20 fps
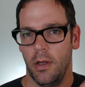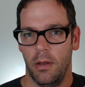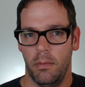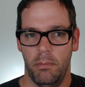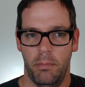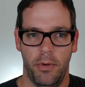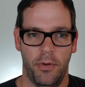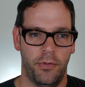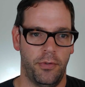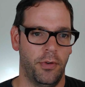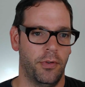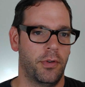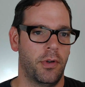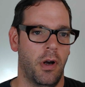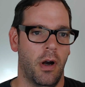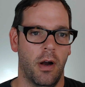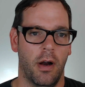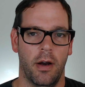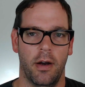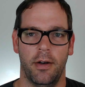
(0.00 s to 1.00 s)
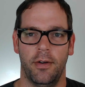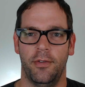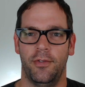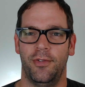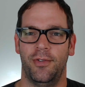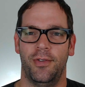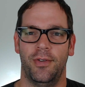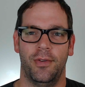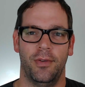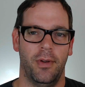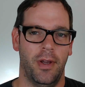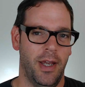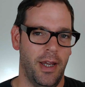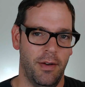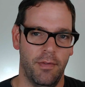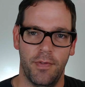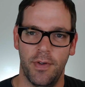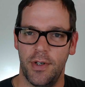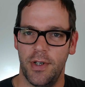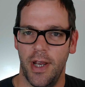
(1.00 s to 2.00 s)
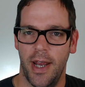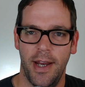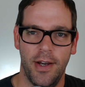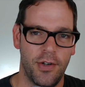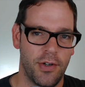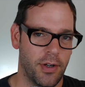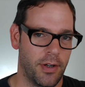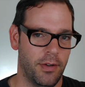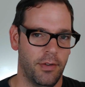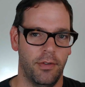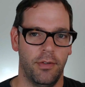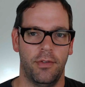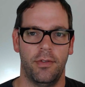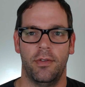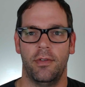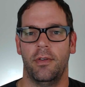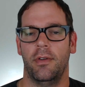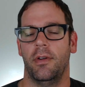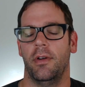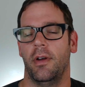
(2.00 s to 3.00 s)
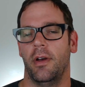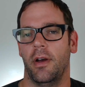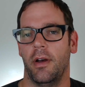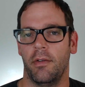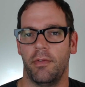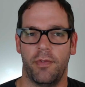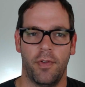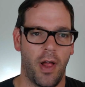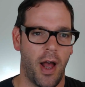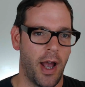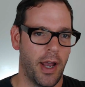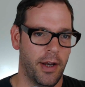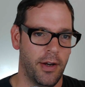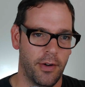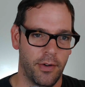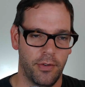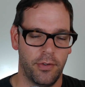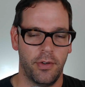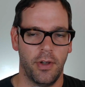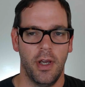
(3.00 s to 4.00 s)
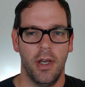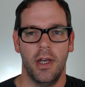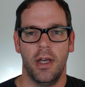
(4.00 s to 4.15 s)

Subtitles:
business cards, invitations, flyers.